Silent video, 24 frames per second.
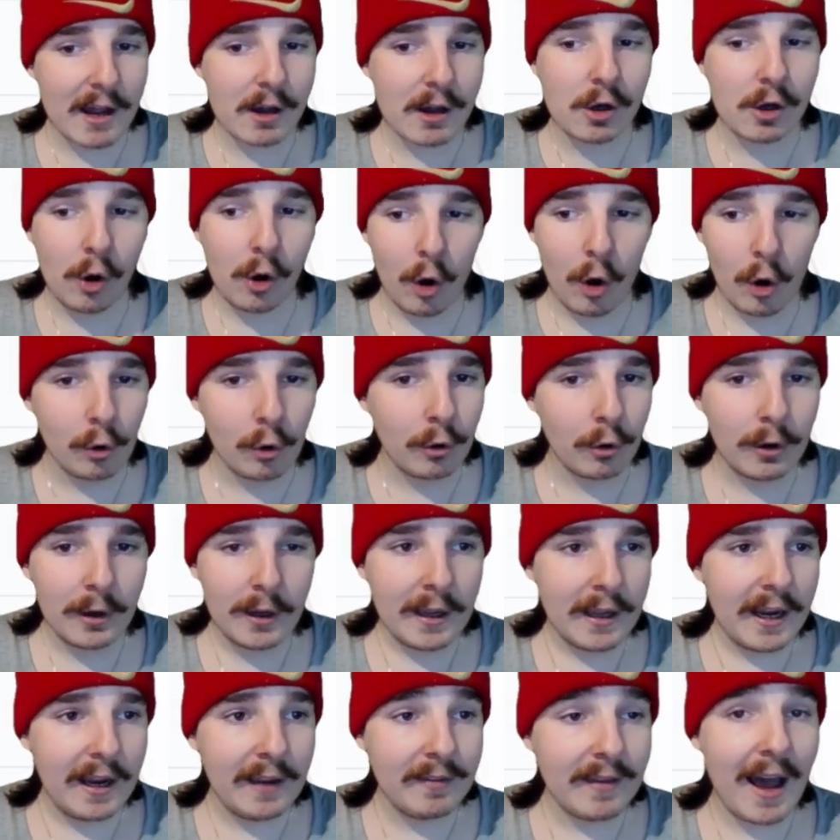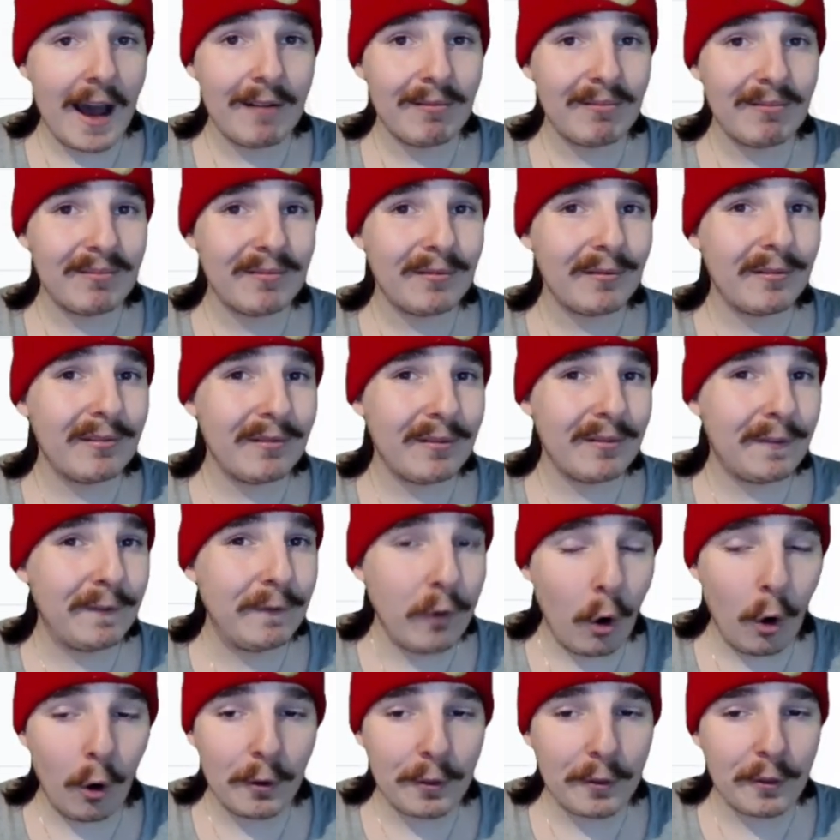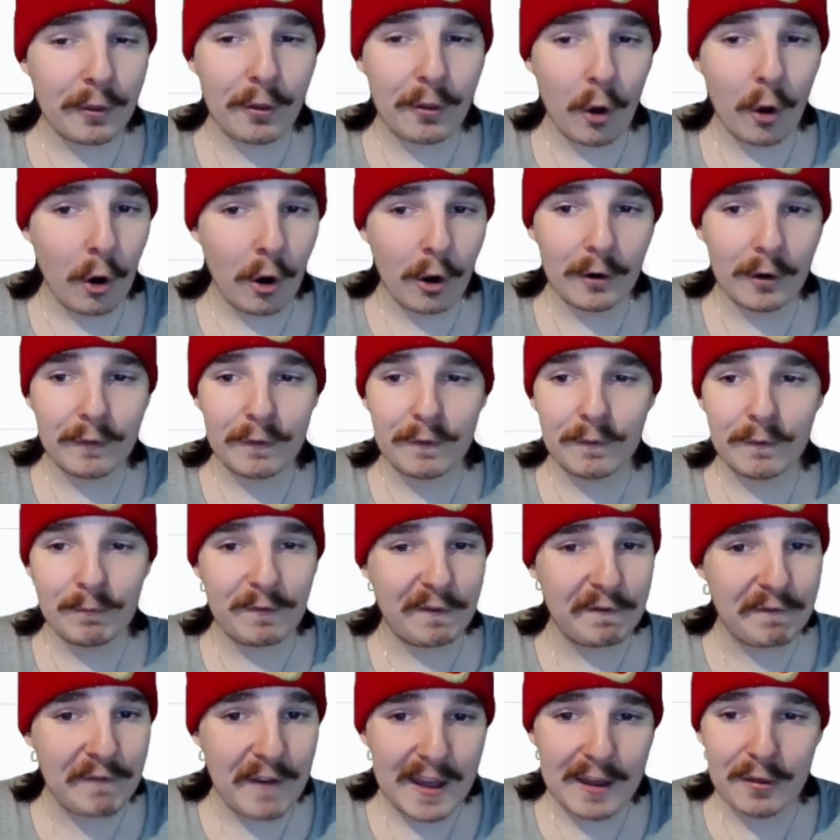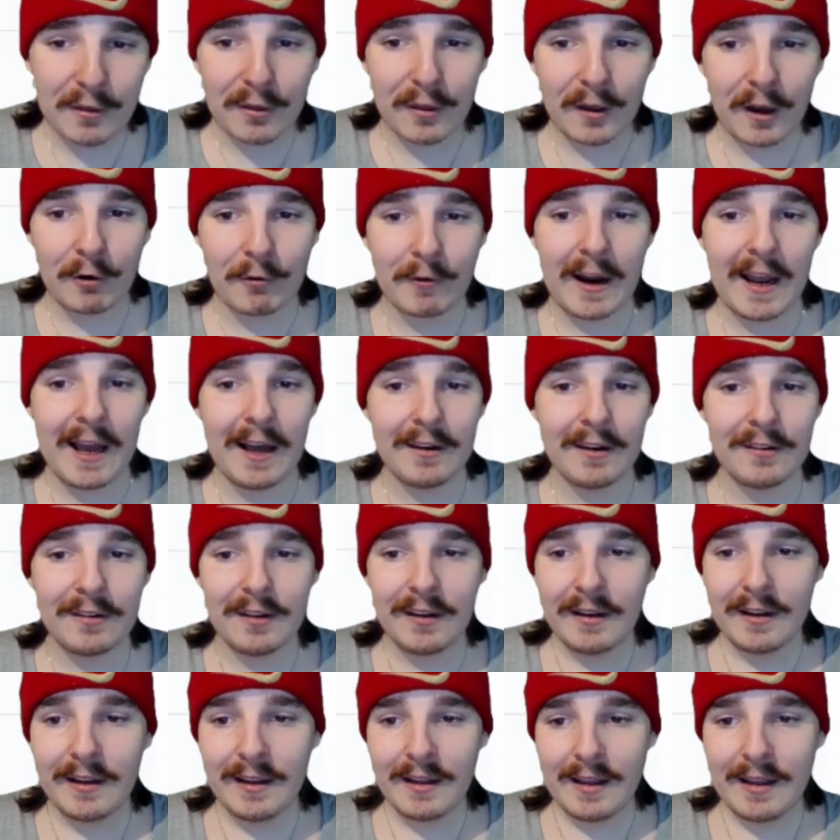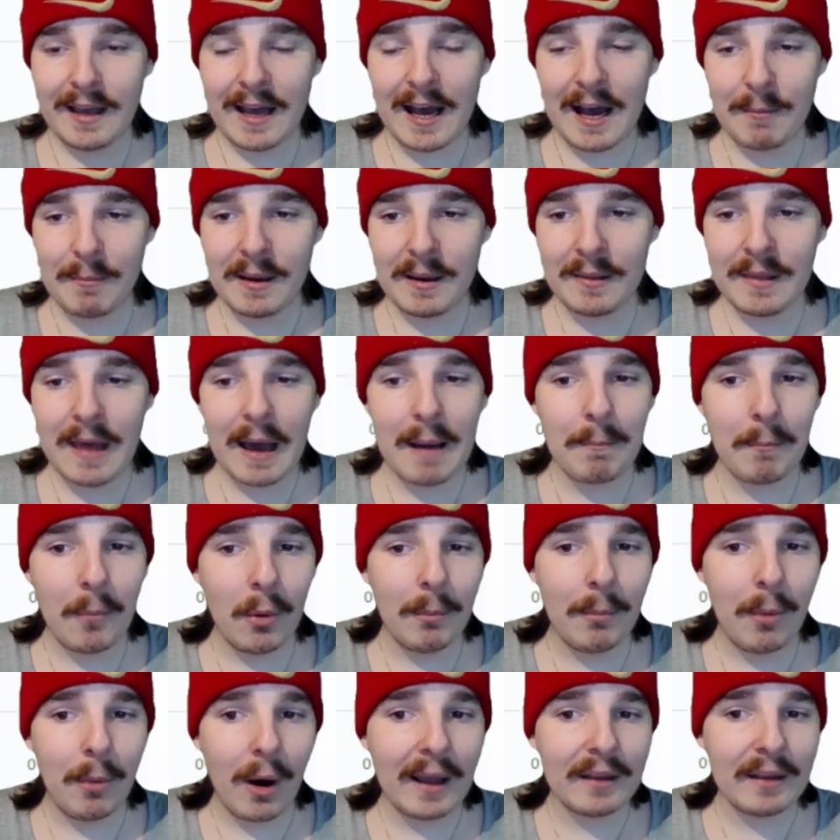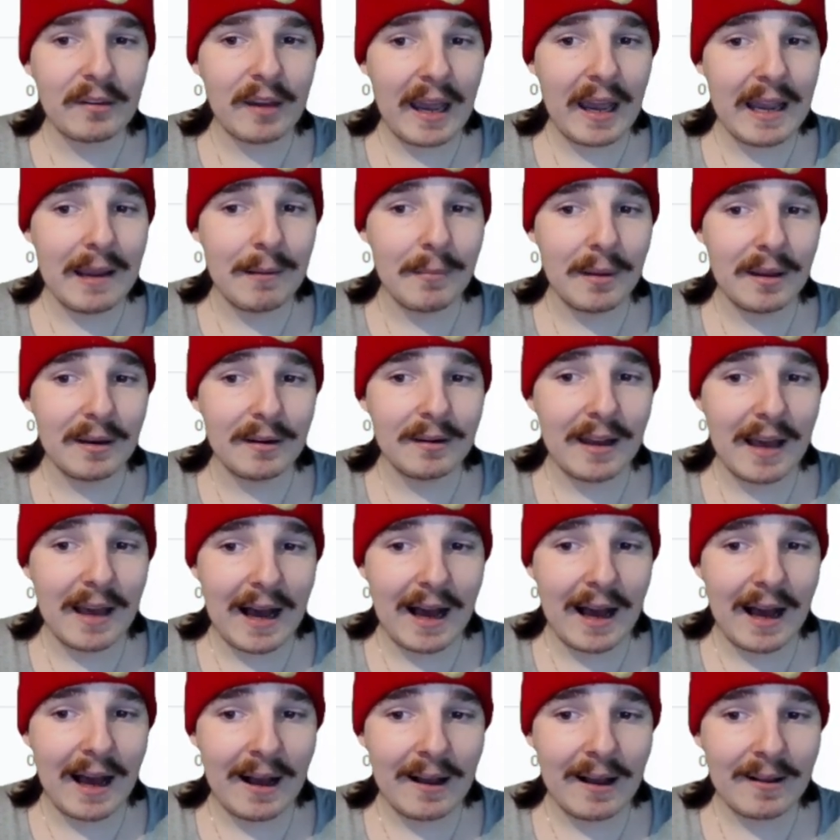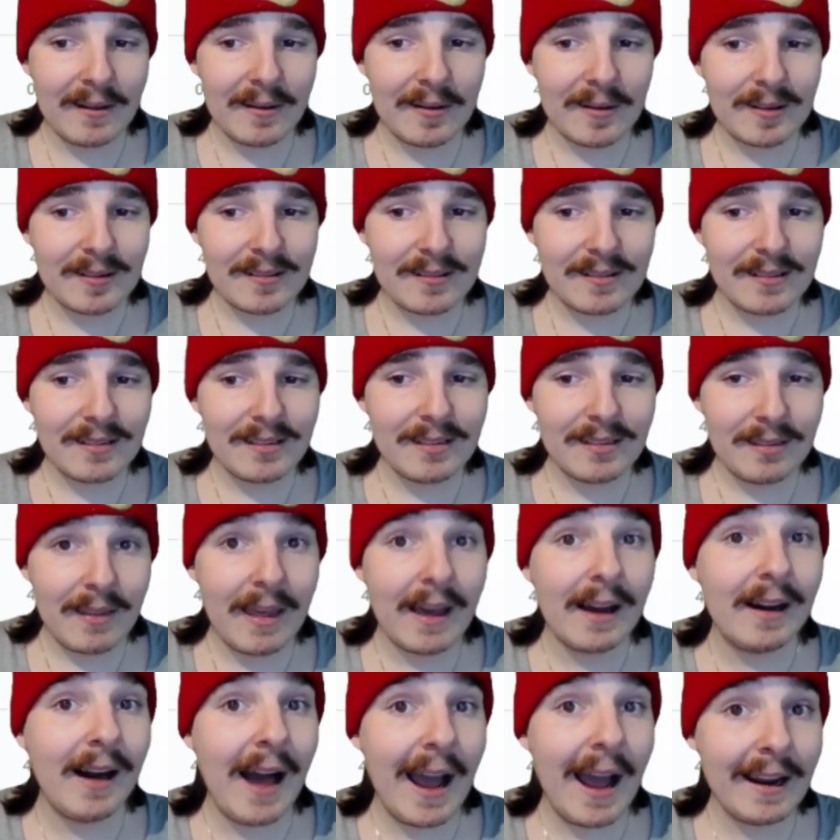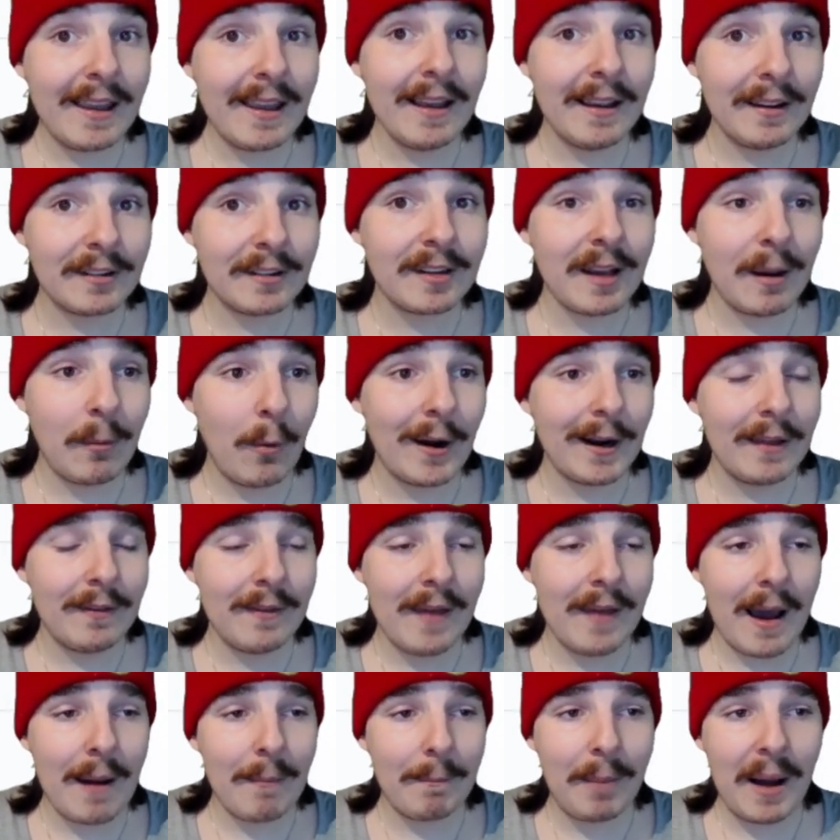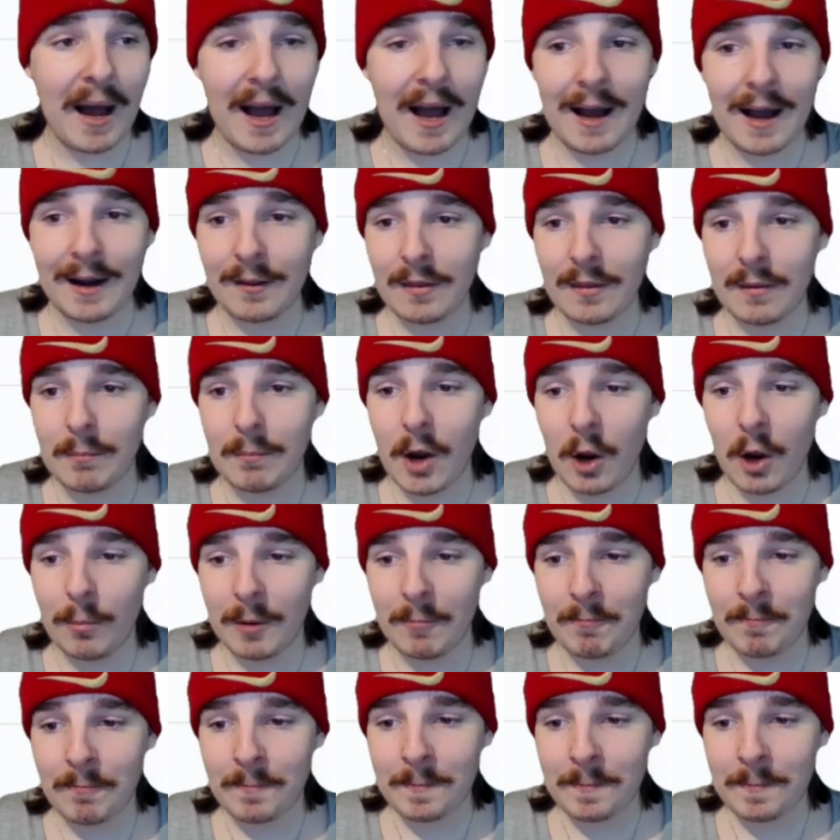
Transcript: glue in that fourth, third, fifth around in that Mumbai team. And they're lacking someone in that part at the moment.